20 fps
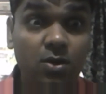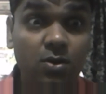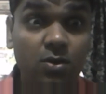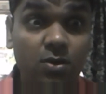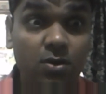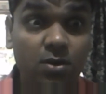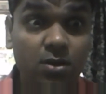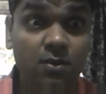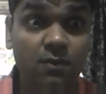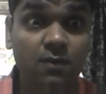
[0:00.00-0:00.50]

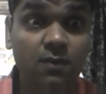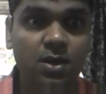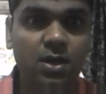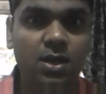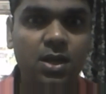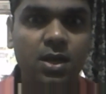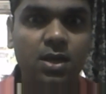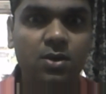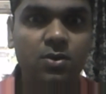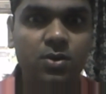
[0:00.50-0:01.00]
or the
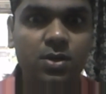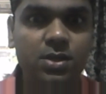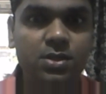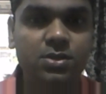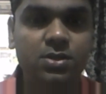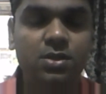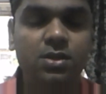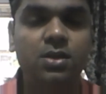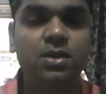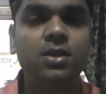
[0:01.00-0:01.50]
vertigo is
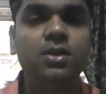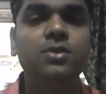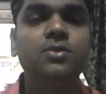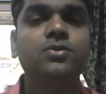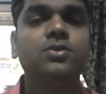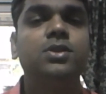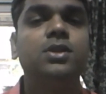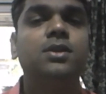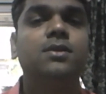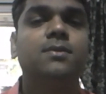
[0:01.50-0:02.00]

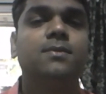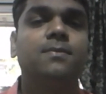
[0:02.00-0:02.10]
reducing.